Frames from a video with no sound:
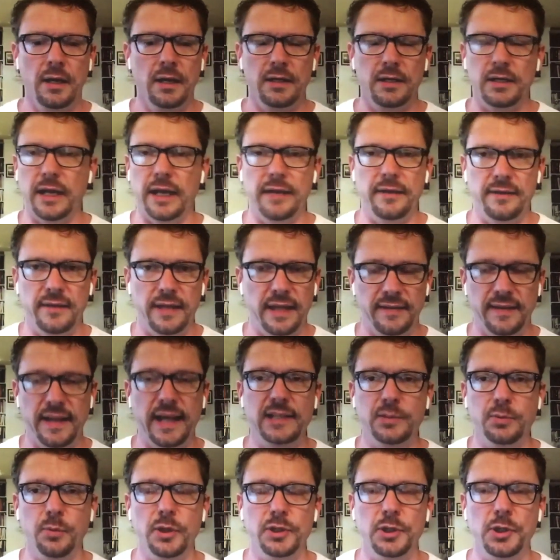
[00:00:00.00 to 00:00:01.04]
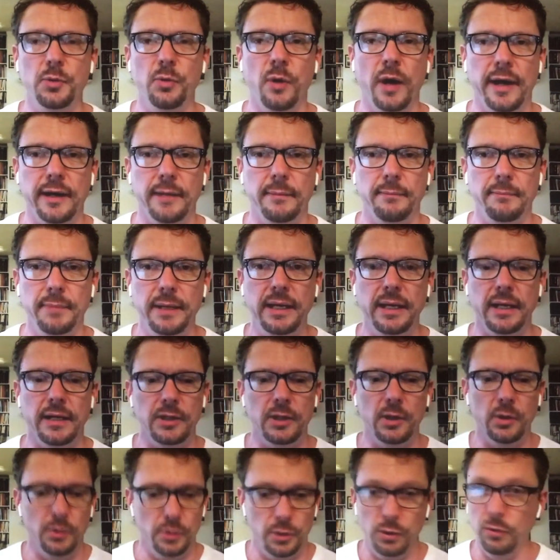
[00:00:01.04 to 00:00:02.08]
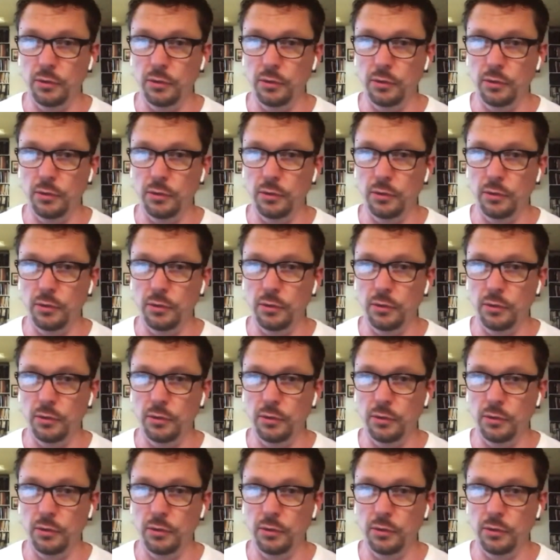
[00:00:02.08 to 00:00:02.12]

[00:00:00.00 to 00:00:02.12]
And that's what you wind up being. You